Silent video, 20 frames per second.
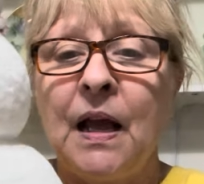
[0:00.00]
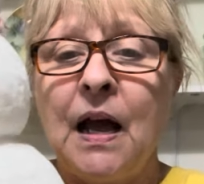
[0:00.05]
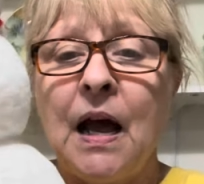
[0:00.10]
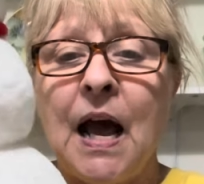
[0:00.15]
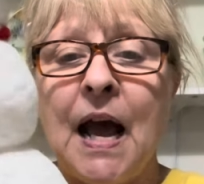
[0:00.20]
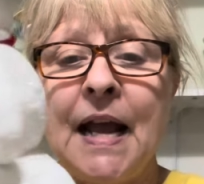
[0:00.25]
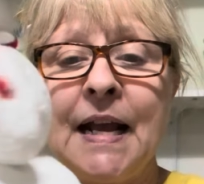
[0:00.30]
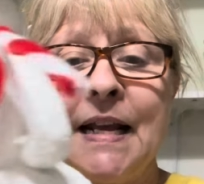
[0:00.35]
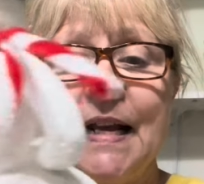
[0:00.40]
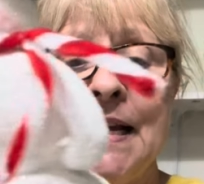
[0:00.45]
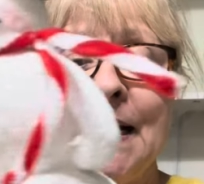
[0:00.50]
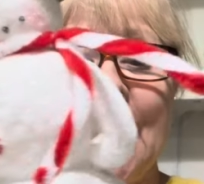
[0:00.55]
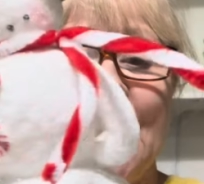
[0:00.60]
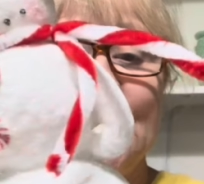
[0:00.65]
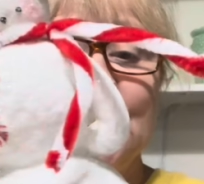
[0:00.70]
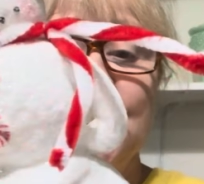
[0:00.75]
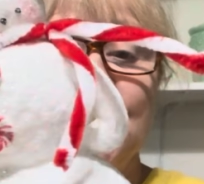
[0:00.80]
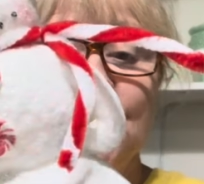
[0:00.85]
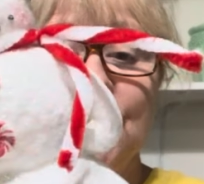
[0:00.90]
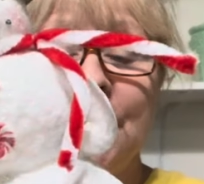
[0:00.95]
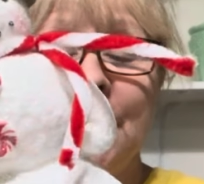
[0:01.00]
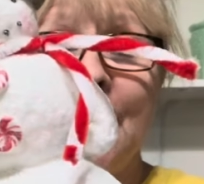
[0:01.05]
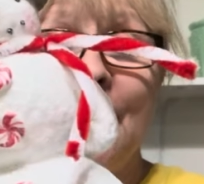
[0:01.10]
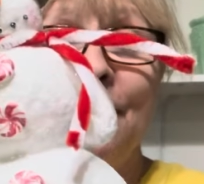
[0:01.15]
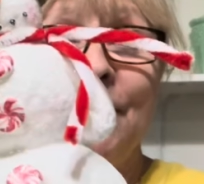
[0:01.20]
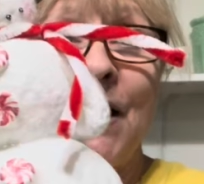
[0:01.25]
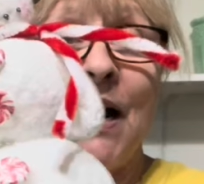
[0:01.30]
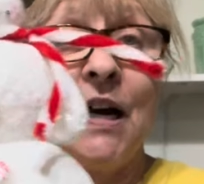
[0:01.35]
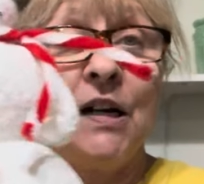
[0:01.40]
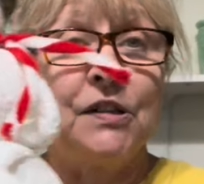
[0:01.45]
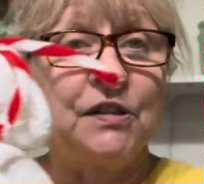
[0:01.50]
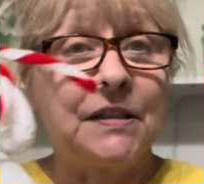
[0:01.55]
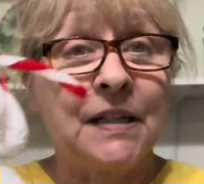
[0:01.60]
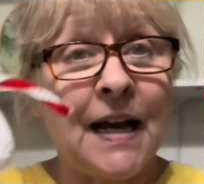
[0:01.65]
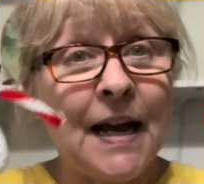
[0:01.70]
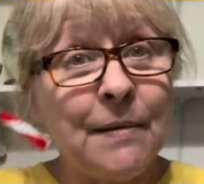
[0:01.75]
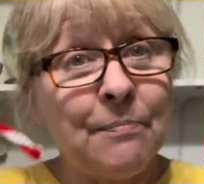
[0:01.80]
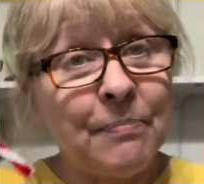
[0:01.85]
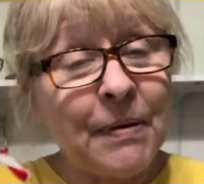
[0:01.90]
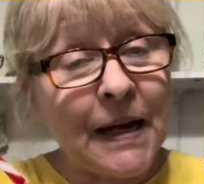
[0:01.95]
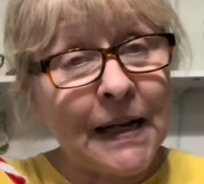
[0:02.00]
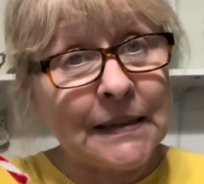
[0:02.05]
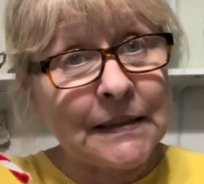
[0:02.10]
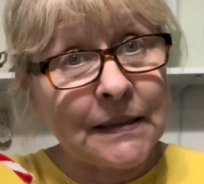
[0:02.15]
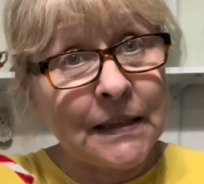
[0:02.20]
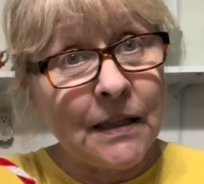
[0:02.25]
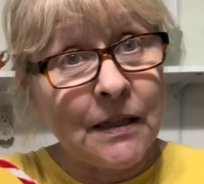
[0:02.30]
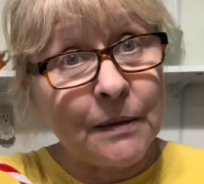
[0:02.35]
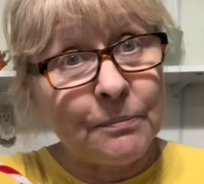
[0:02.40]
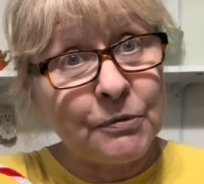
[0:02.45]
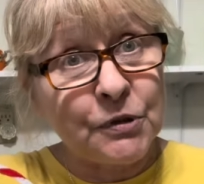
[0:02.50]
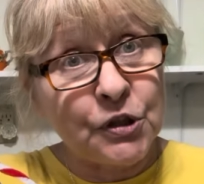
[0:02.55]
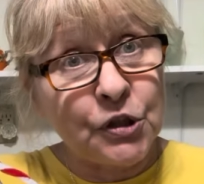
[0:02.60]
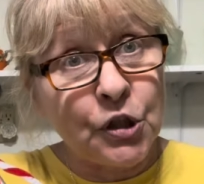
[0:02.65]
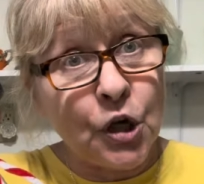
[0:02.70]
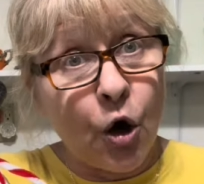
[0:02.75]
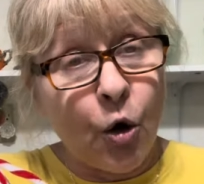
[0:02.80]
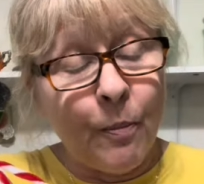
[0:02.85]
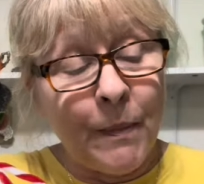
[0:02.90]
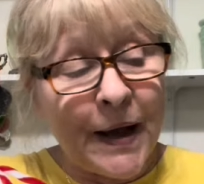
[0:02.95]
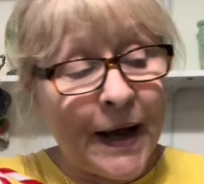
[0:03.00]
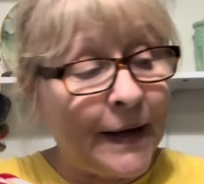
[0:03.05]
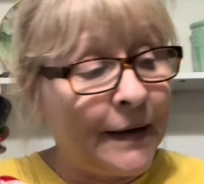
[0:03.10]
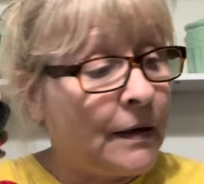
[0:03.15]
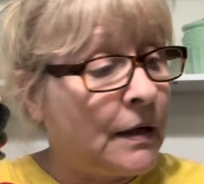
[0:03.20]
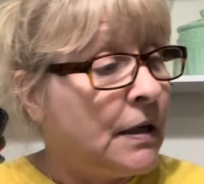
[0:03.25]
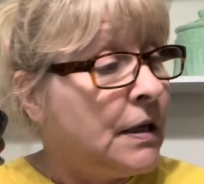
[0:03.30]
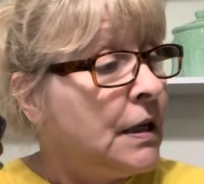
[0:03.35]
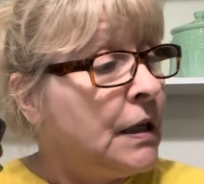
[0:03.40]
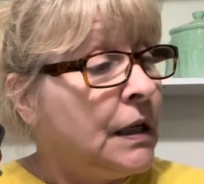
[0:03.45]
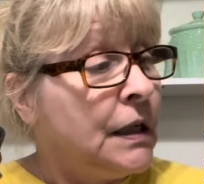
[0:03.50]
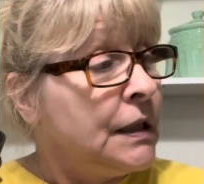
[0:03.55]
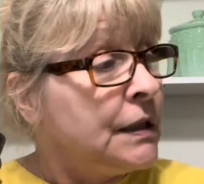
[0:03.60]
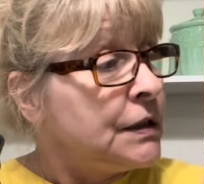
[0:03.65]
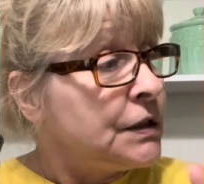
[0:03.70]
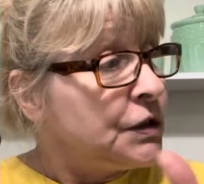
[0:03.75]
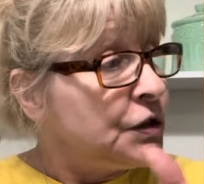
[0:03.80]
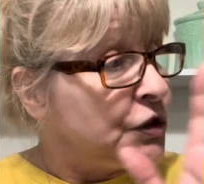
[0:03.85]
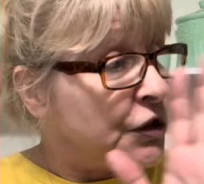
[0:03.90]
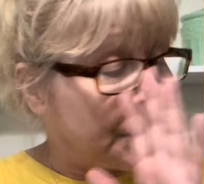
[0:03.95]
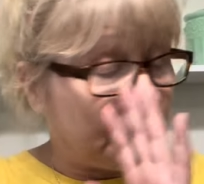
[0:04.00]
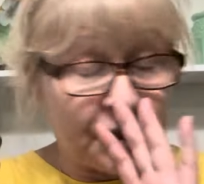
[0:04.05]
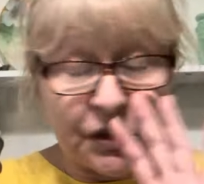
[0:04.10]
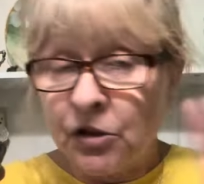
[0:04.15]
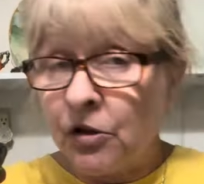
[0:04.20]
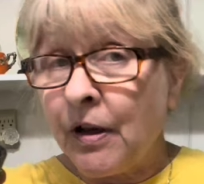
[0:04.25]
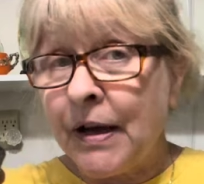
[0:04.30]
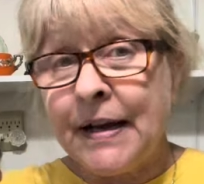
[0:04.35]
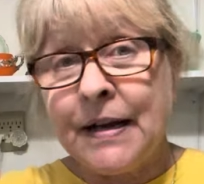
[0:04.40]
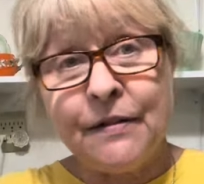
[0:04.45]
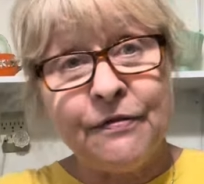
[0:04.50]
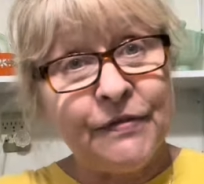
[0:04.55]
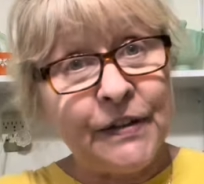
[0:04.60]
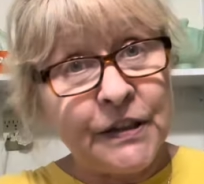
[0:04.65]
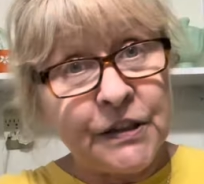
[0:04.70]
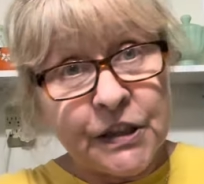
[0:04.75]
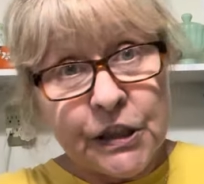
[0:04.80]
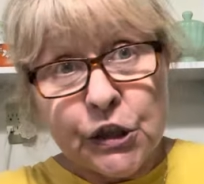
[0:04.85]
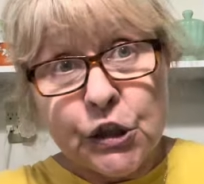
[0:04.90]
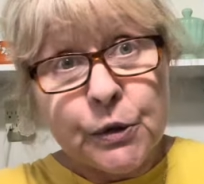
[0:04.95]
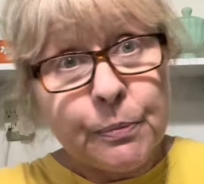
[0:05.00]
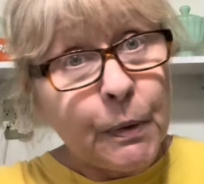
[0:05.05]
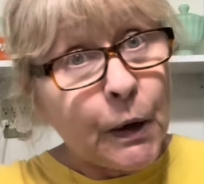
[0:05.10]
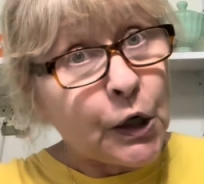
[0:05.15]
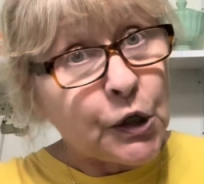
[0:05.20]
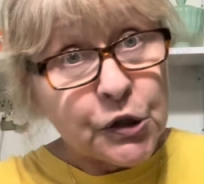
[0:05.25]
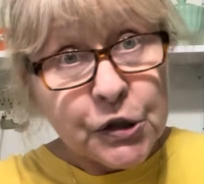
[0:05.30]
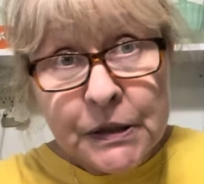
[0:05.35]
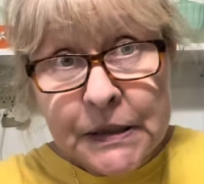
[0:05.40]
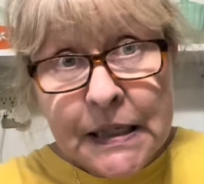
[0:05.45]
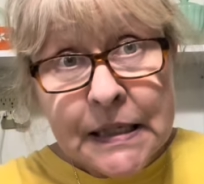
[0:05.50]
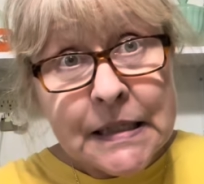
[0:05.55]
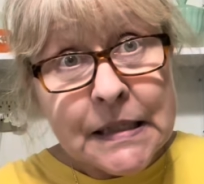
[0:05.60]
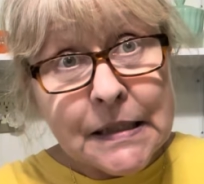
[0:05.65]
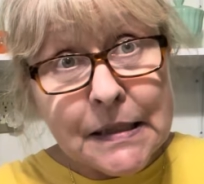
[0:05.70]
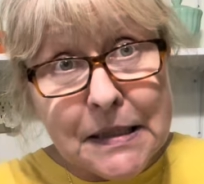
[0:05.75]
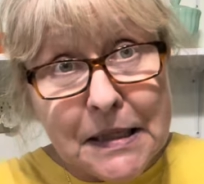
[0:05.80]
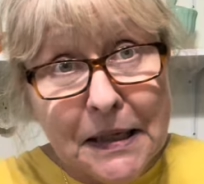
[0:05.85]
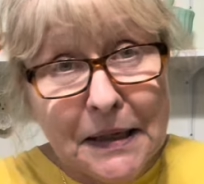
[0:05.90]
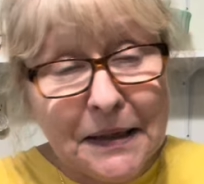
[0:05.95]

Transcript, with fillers: I, I just have a hard time passing up snowmen, just like vintage purses.